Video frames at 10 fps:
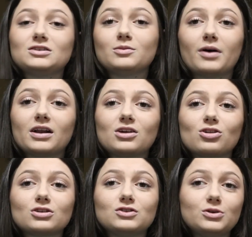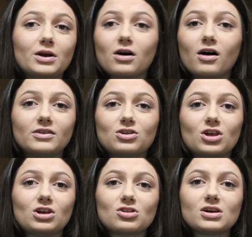Your body's just doing all these
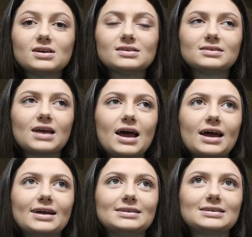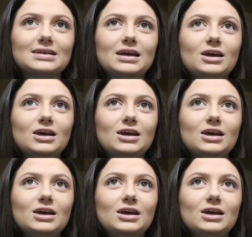changes, and